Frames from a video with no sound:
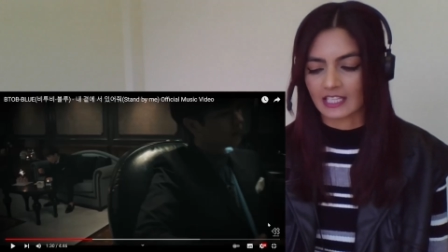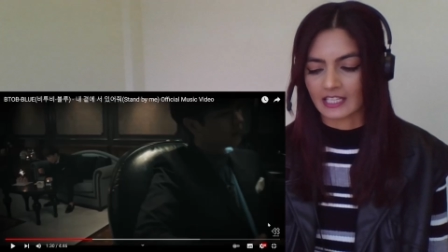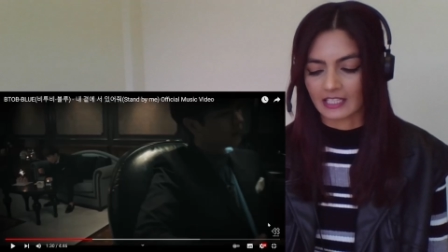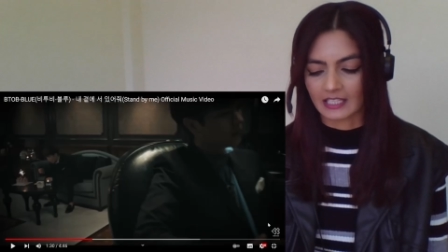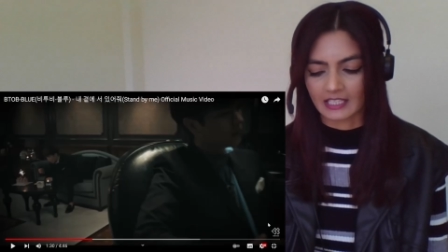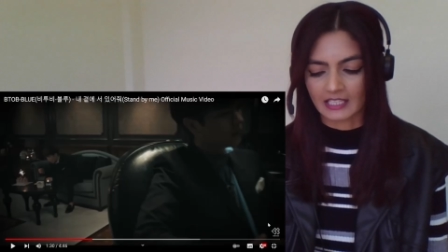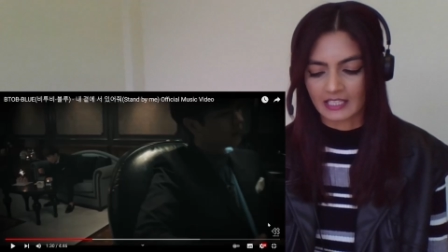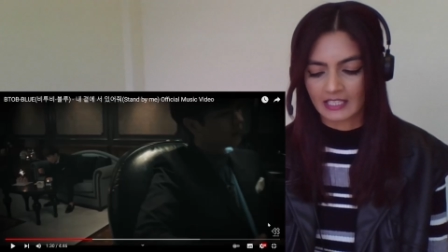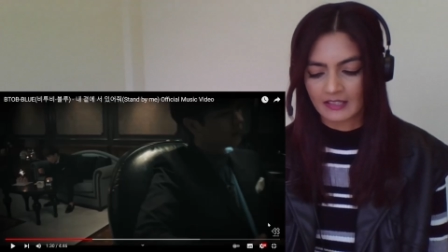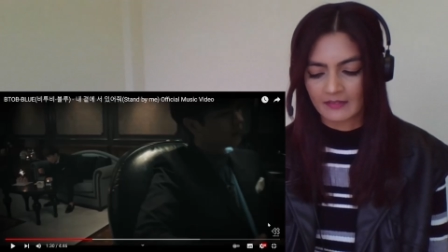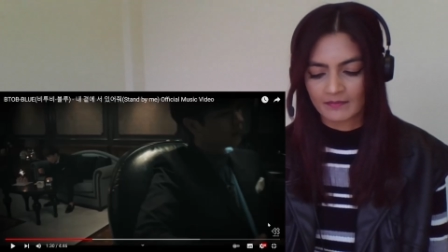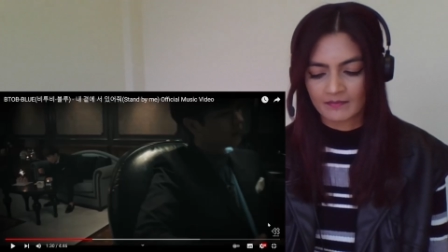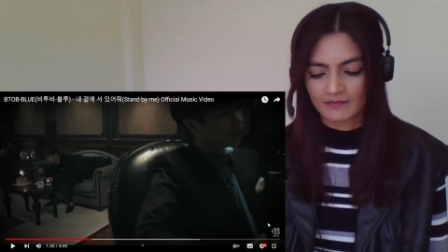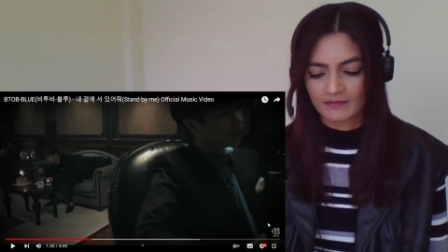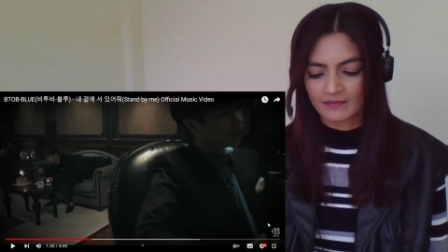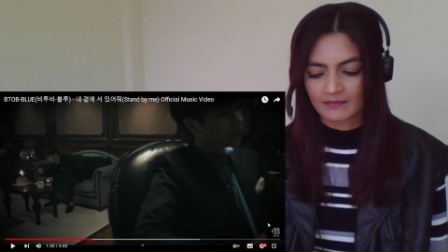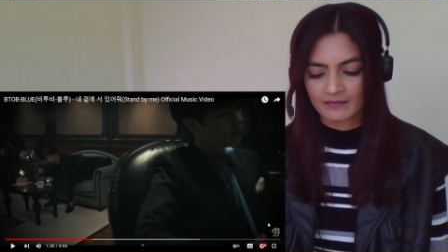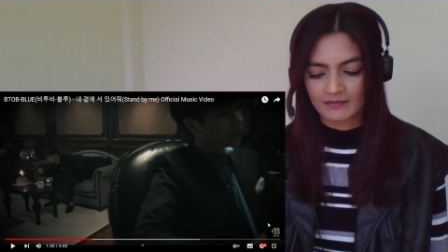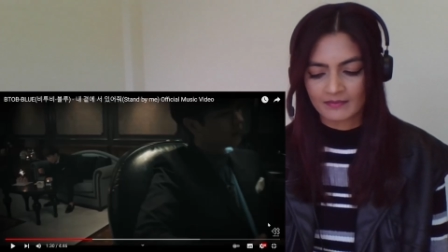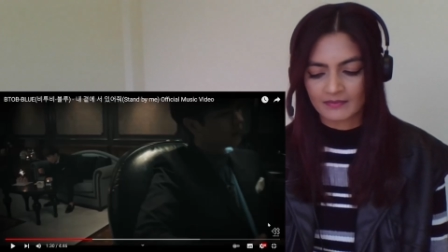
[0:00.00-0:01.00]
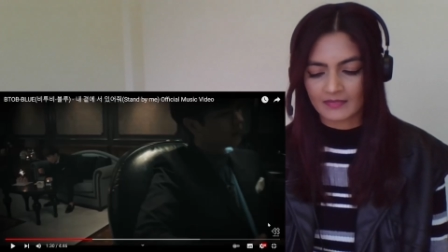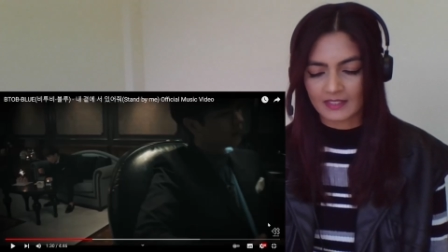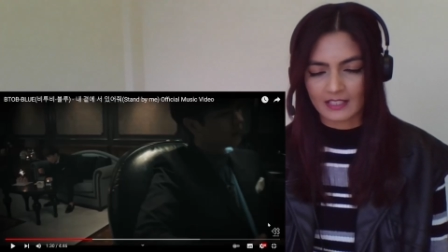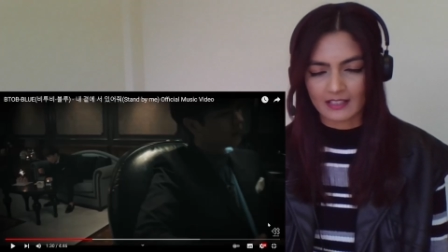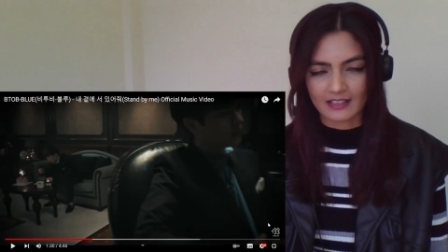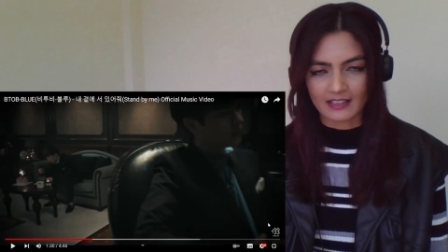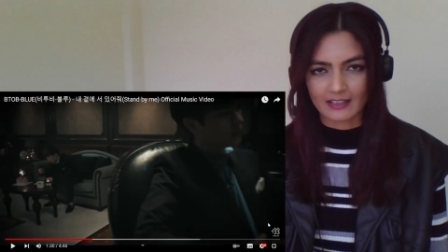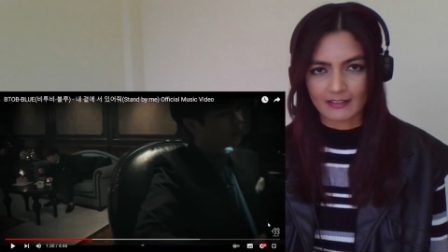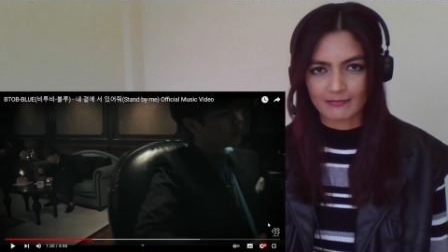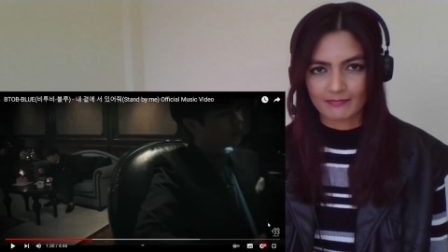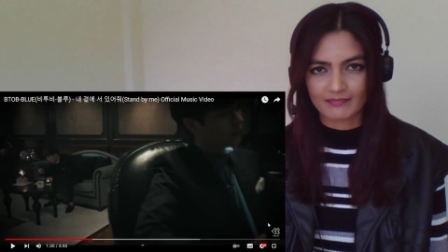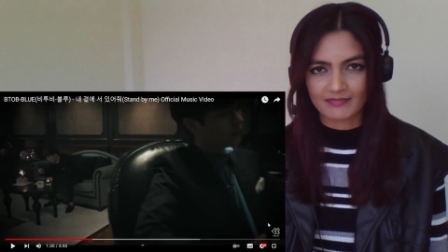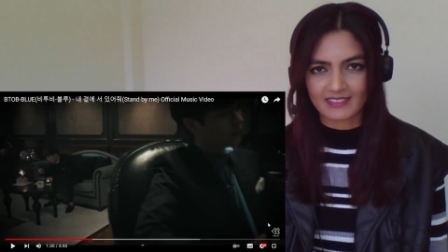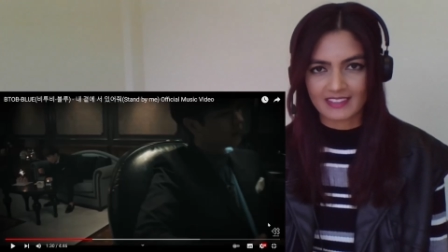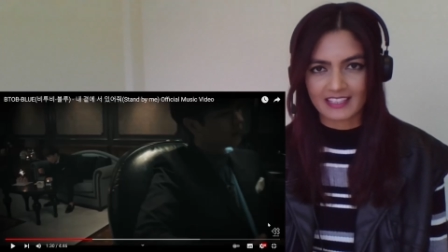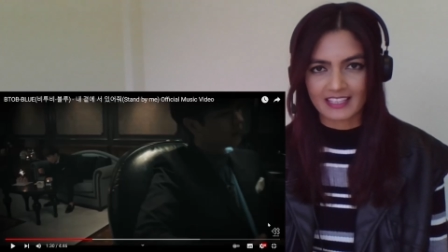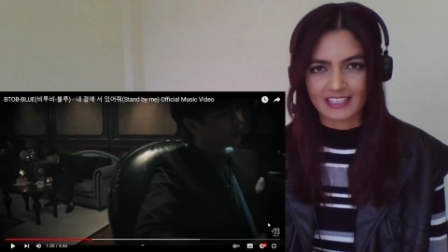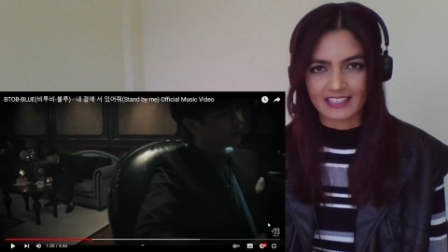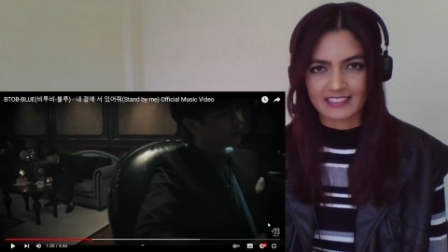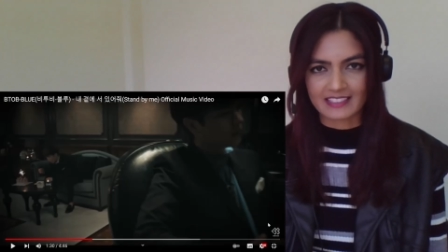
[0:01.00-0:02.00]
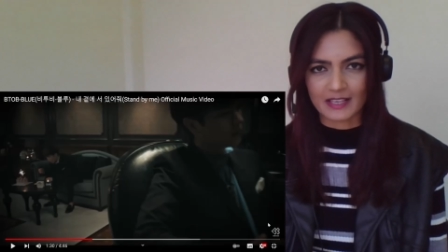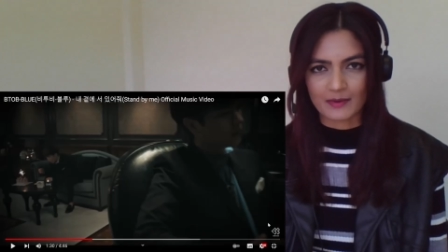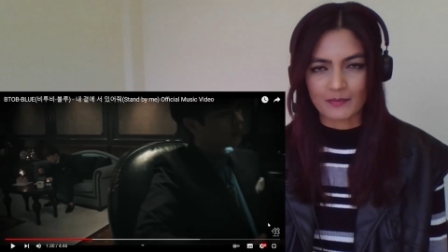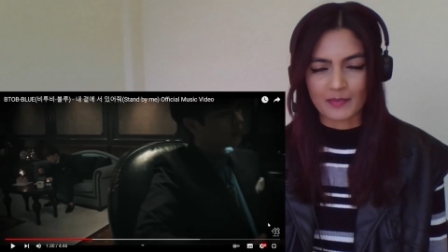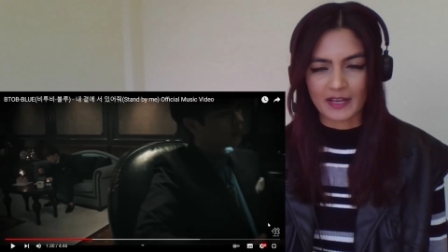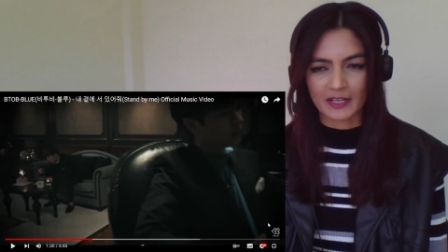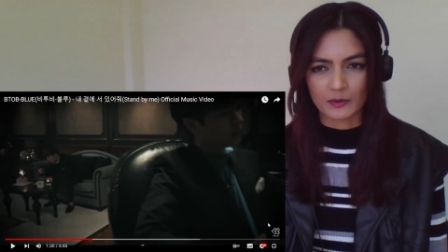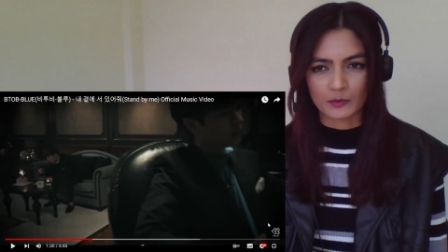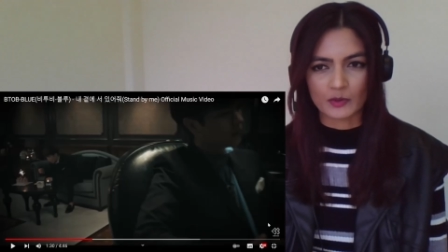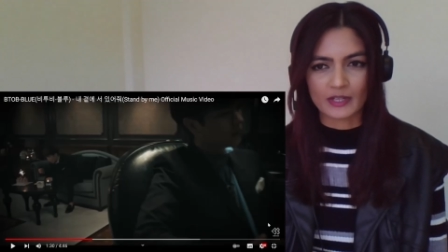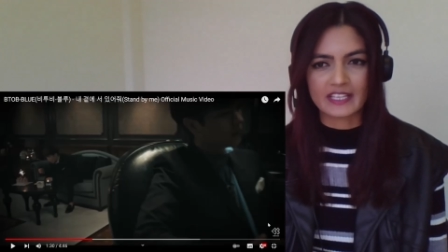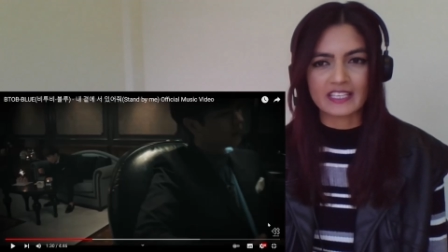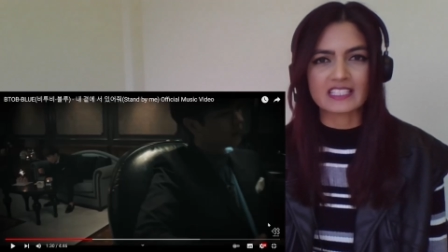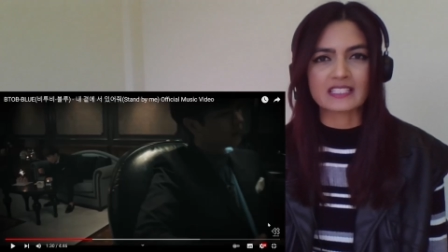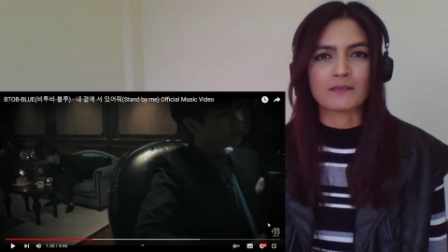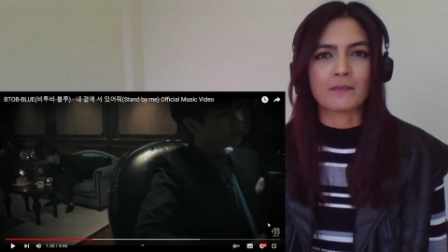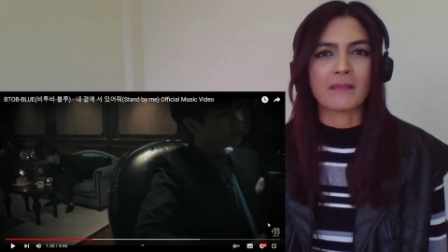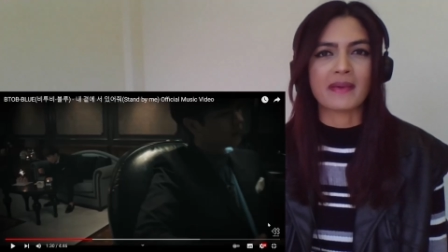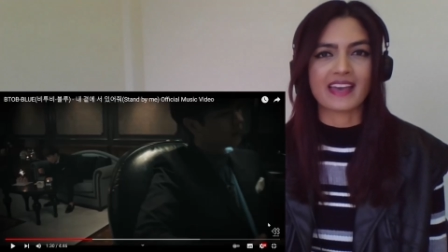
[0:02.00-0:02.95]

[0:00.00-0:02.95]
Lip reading: I just think, yeah, he is impeccable.